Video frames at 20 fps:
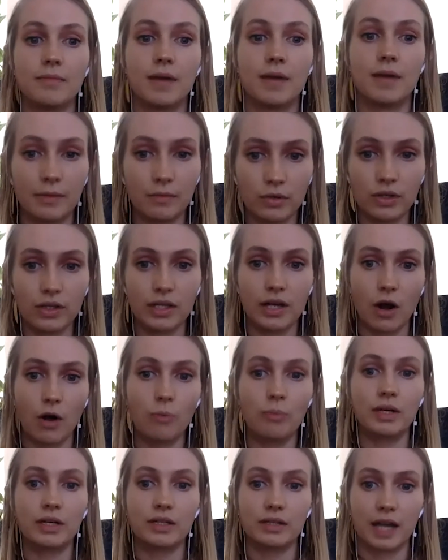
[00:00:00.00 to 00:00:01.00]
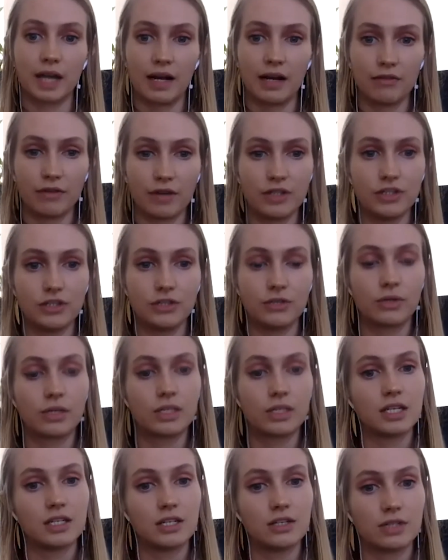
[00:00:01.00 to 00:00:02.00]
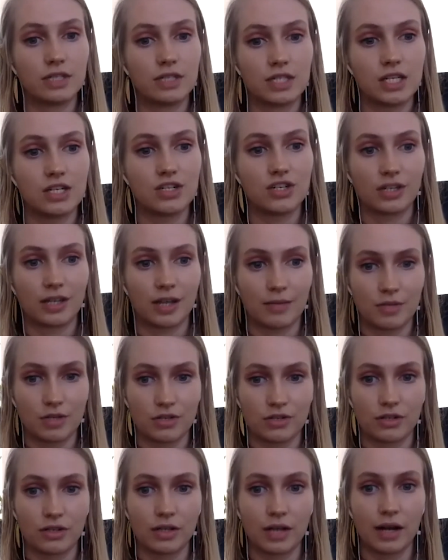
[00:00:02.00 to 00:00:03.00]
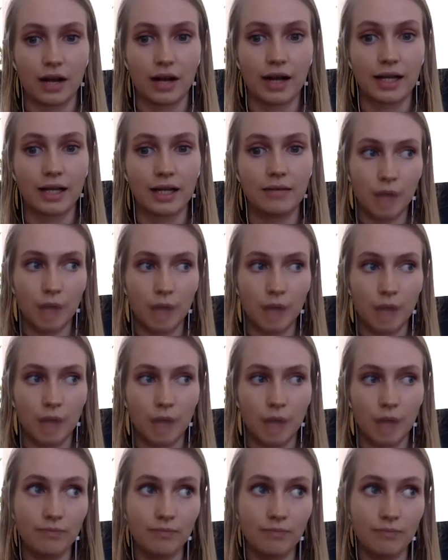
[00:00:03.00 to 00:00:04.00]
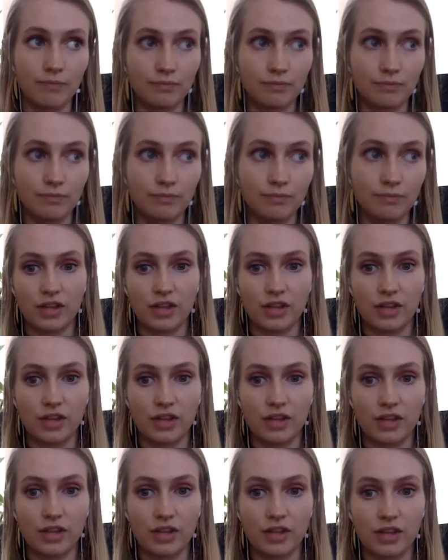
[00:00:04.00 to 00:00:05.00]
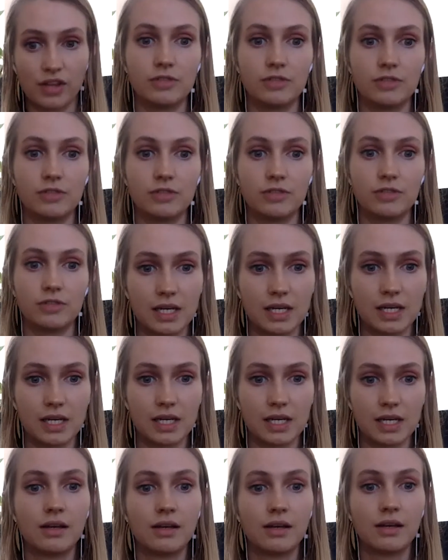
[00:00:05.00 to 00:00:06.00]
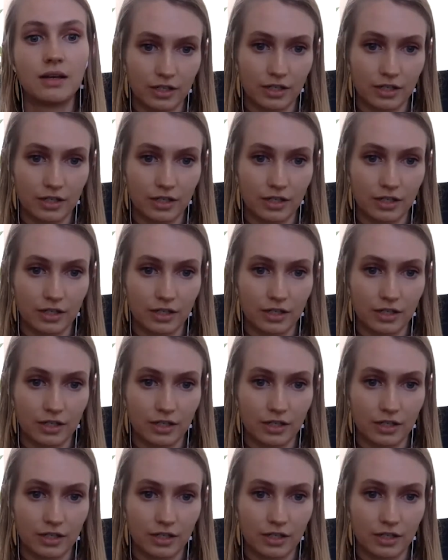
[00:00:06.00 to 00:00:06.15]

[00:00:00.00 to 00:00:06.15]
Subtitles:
I'm really hoping that if I do continue to teach in chemistry, that I can bridge that. I wouldn't just be lecturing.